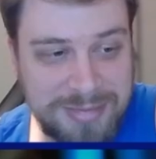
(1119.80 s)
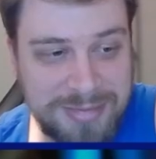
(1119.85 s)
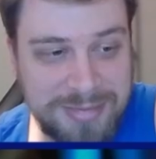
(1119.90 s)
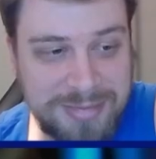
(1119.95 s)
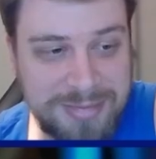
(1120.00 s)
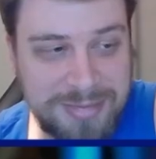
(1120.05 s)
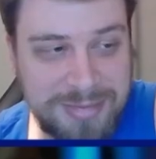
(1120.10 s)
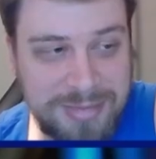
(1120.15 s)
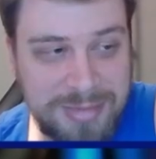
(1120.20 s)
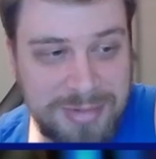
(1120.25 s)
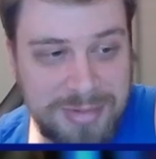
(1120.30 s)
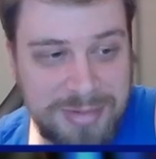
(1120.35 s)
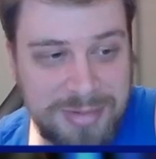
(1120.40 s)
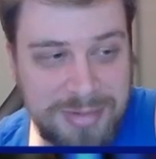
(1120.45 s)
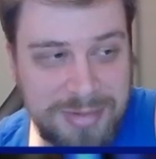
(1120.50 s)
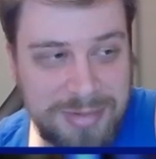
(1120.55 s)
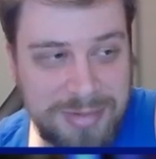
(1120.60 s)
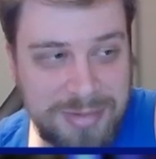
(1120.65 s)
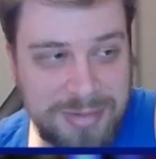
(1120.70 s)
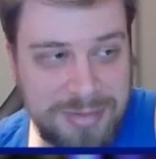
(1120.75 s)

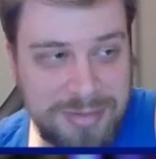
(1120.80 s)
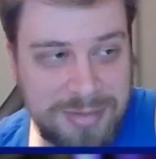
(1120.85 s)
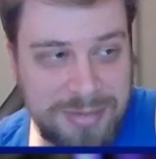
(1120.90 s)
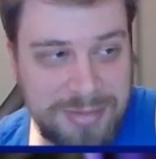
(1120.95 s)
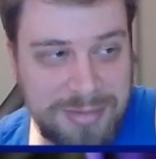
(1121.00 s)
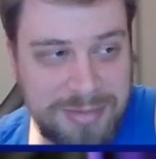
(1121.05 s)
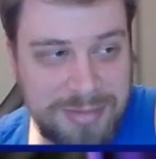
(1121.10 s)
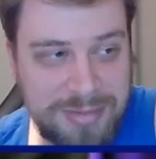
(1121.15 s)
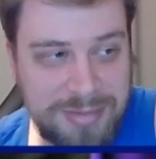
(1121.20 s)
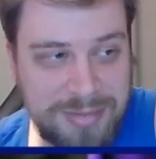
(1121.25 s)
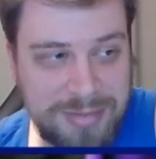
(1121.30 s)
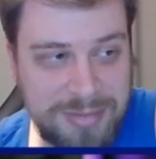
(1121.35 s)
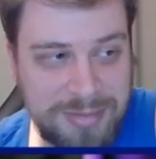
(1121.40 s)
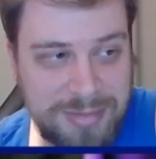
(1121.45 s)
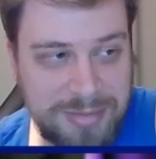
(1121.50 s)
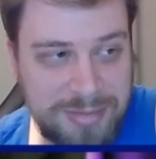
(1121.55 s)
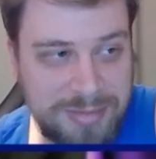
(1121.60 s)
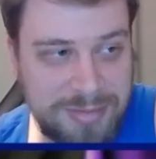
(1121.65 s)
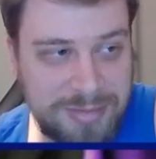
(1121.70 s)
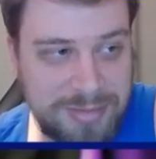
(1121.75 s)

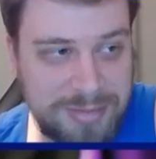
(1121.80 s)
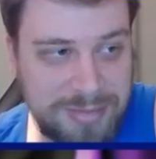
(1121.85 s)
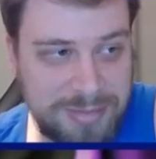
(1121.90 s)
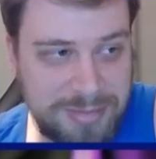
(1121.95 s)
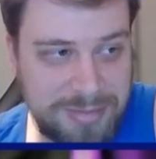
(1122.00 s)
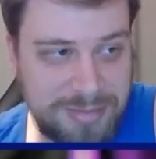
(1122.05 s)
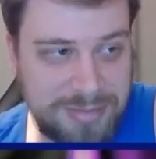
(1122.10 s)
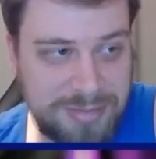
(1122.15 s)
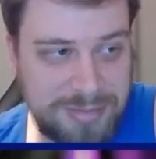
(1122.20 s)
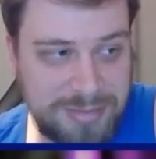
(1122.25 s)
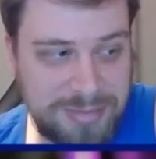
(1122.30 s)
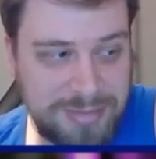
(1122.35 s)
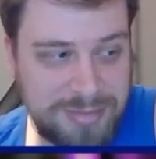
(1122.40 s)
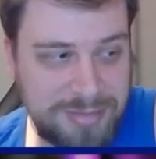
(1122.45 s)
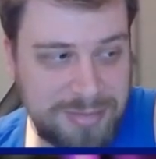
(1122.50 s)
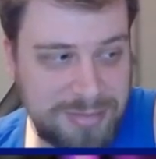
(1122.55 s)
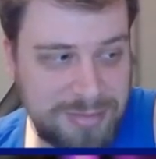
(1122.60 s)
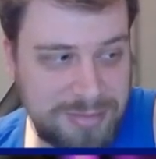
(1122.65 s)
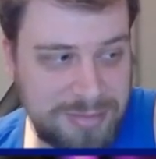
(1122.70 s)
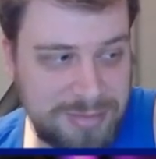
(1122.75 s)

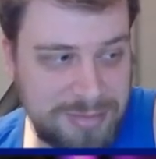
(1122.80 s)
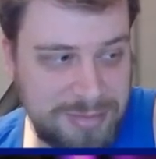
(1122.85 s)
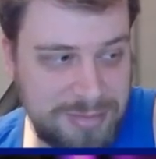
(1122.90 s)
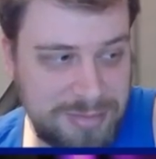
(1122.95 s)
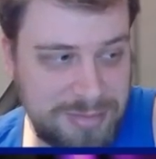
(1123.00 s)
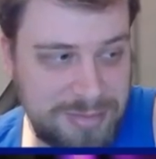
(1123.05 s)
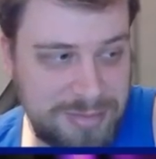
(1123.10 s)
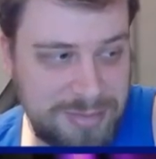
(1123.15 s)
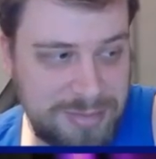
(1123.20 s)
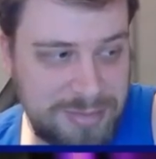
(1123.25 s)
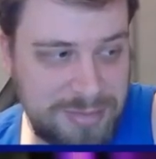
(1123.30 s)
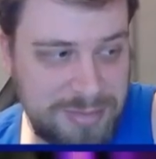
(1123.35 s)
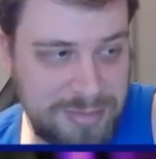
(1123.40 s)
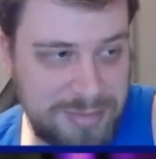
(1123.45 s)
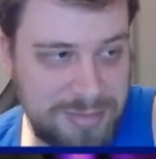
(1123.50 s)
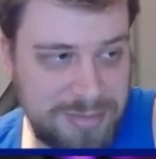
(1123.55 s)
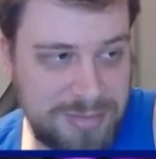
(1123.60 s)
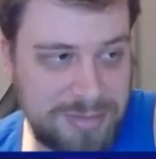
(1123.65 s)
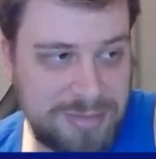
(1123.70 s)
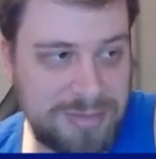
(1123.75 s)

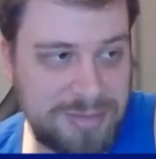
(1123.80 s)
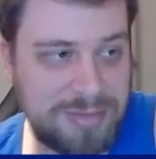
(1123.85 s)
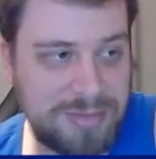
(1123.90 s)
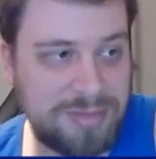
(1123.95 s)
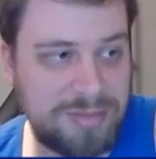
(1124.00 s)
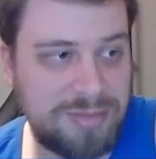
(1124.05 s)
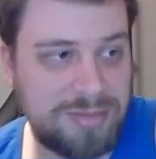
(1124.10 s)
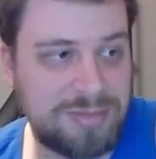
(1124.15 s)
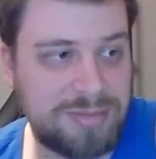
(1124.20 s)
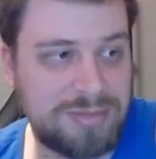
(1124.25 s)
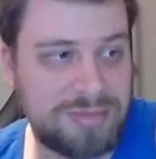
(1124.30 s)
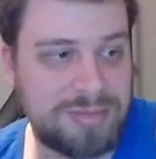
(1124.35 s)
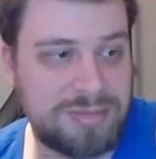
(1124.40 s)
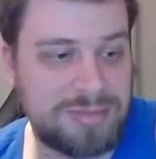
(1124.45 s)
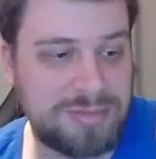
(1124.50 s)
(not speaking)